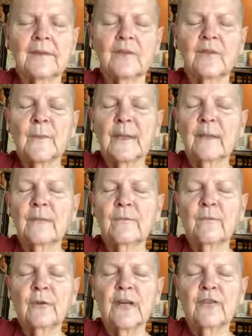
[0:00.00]
The smell
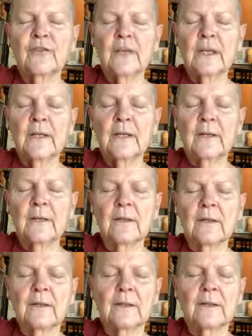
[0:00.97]
of fresh
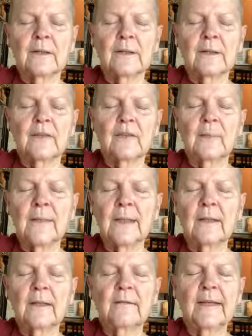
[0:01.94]
air, the
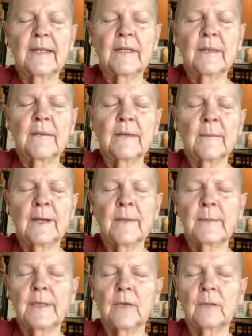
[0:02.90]
smell of air that
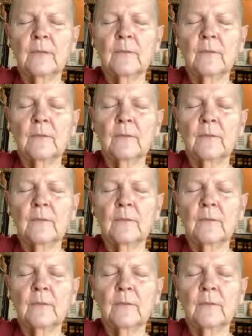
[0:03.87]
might be